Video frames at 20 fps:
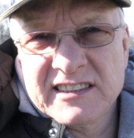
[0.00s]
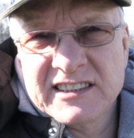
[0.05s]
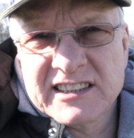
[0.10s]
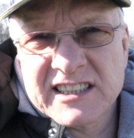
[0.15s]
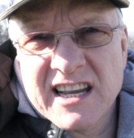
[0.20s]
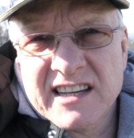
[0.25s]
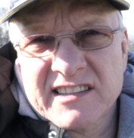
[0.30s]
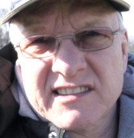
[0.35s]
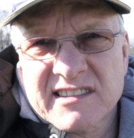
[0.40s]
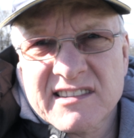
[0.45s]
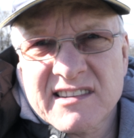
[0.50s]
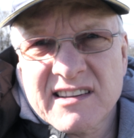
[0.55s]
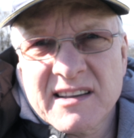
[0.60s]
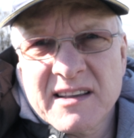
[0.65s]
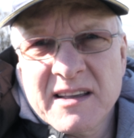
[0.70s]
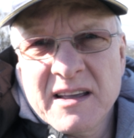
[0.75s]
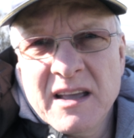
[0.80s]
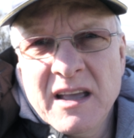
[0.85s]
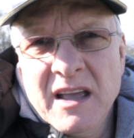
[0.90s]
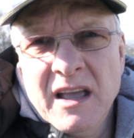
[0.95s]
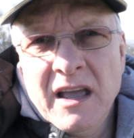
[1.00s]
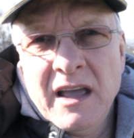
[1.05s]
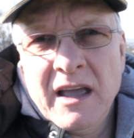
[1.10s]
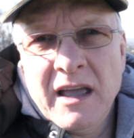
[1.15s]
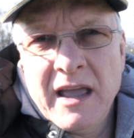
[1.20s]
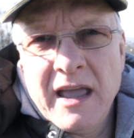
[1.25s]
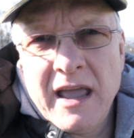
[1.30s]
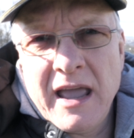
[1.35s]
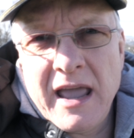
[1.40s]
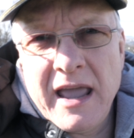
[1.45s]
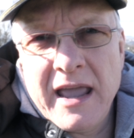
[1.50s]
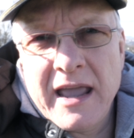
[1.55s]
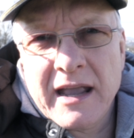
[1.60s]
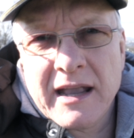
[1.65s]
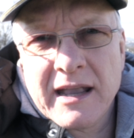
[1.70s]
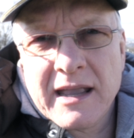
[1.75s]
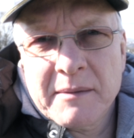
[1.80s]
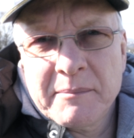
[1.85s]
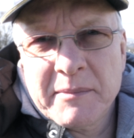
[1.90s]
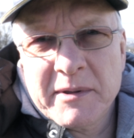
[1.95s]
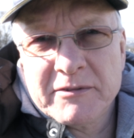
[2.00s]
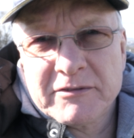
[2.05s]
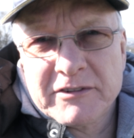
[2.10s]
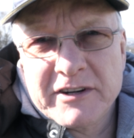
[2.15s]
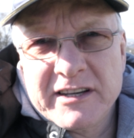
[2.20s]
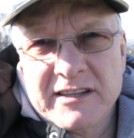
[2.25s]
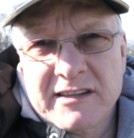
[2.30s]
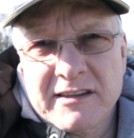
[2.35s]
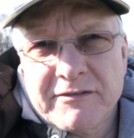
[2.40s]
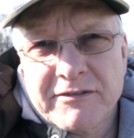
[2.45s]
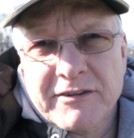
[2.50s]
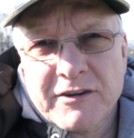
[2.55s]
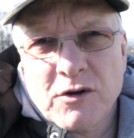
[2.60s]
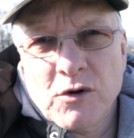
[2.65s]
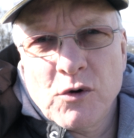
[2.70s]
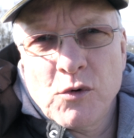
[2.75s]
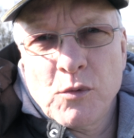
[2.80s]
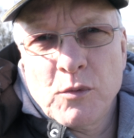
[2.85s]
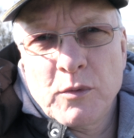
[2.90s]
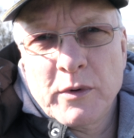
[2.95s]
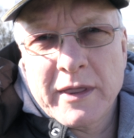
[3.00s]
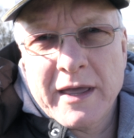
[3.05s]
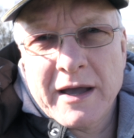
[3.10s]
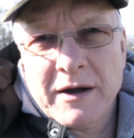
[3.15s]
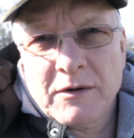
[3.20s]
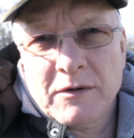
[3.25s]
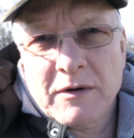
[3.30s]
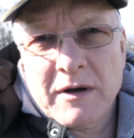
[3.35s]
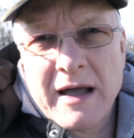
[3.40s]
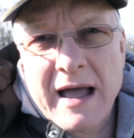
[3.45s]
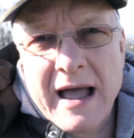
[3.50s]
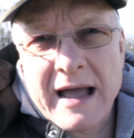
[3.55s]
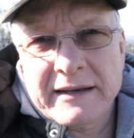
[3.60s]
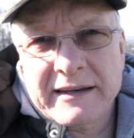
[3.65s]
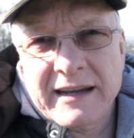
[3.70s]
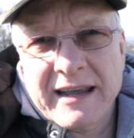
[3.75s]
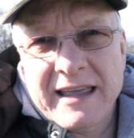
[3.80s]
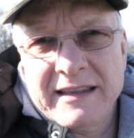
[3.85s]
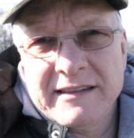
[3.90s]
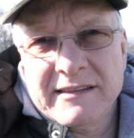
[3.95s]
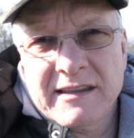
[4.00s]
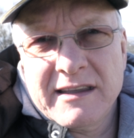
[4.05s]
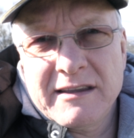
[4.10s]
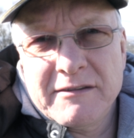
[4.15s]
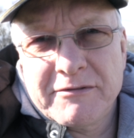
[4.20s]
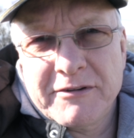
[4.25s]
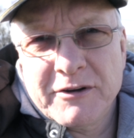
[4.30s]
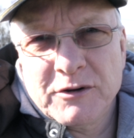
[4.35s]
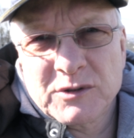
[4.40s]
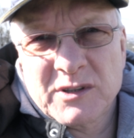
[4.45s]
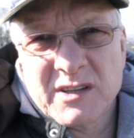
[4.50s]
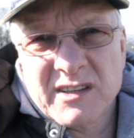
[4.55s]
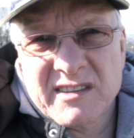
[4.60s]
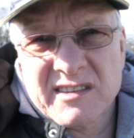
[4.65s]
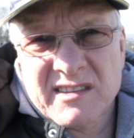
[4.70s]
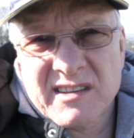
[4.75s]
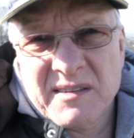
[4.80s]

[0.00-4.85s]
Unlike the competition, this camera doesn't have any ND filters built in.